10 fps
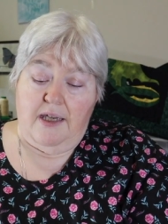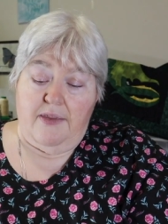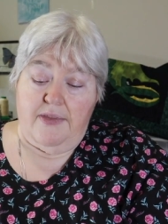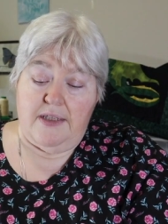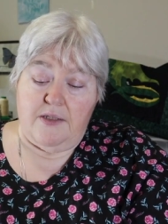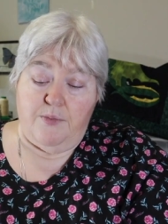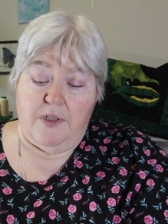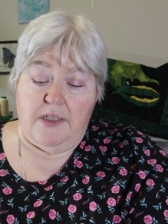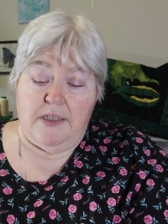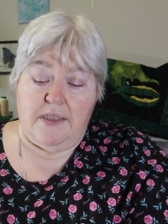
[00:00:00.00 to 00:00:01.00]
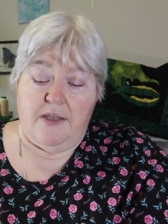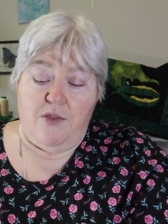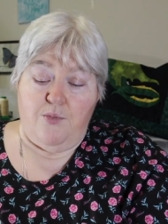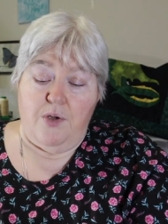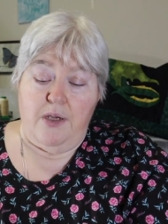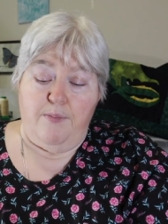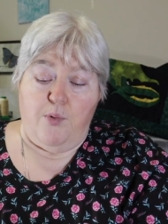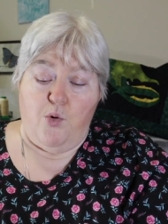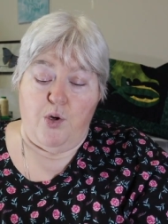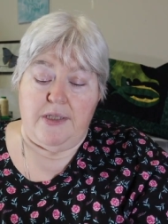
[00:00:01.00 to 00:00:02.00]
And this one is a
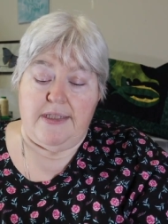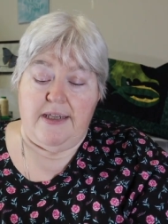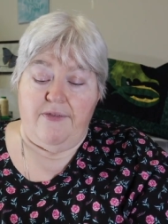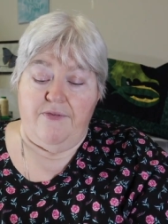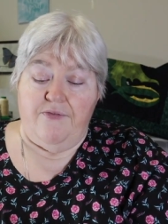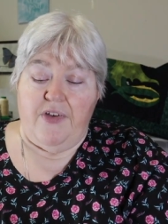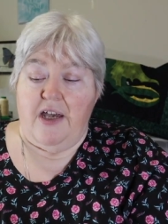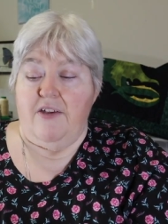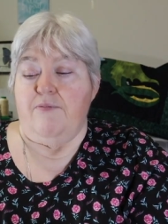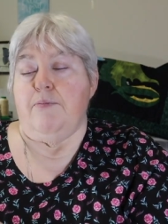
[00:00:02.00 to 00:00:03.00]
3.75